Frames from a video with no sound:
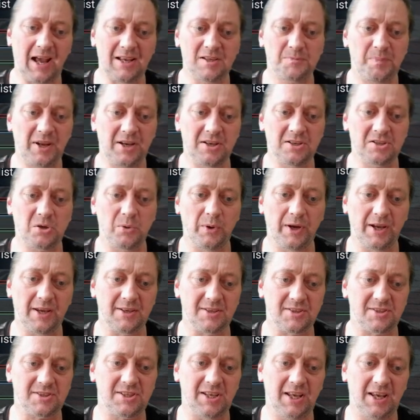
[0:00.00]
It has been as
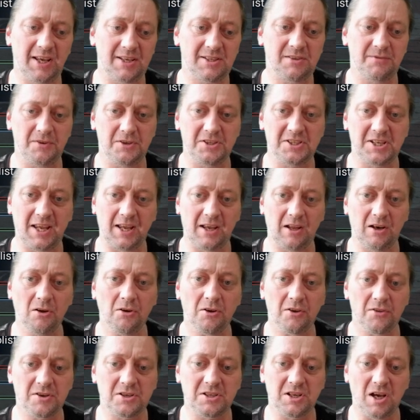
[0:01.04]
quick as 6 if you
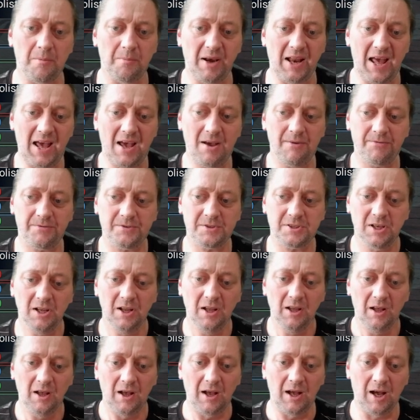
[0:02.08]
take a look at the top
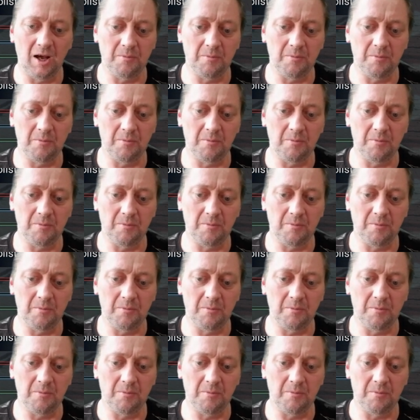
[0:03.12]
left.